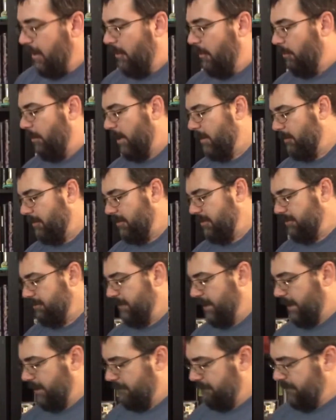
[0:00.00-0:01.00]
What I want to do
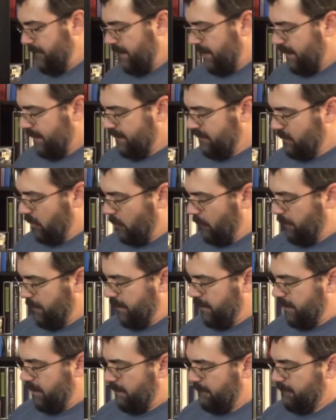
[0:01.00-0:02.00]
now is open
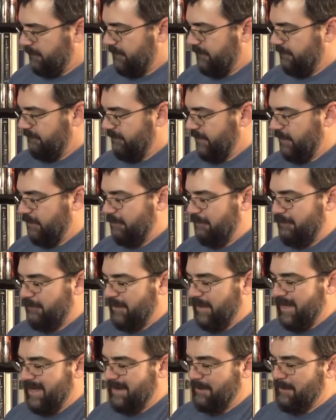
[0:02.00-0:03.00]
it up,
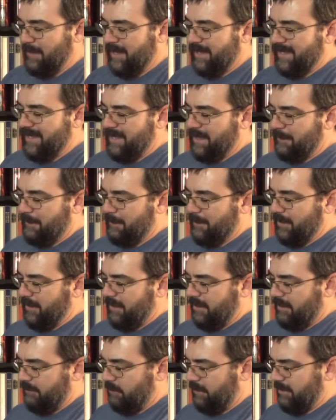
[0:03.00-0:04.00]
verify my
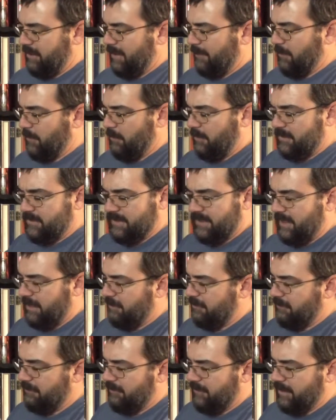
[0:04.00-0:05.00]
number. What number was it? I
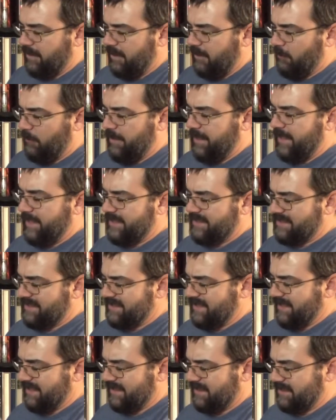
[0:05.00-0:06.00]
already forgot.
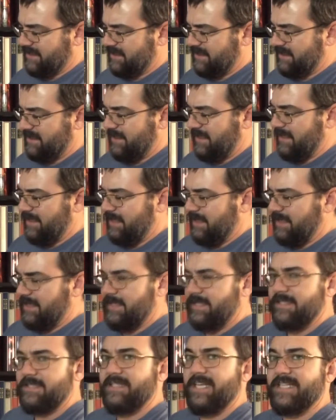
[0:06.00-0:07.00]
186.
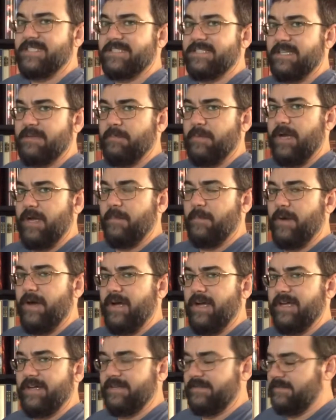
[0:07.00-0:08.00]
Testing my
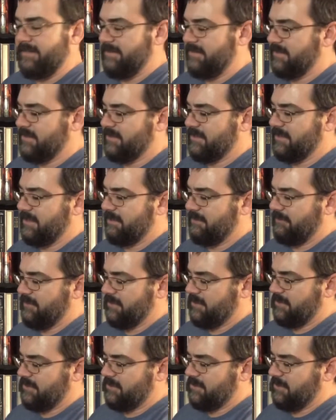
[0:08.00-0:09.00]
mind to see if
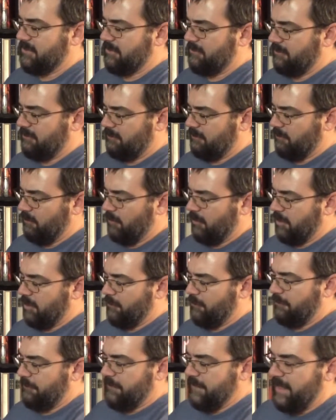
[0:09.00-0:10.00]
it's still
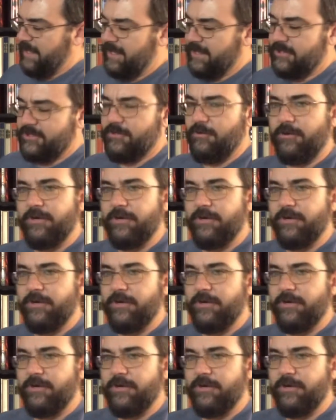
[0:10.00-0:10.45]
workable. Sure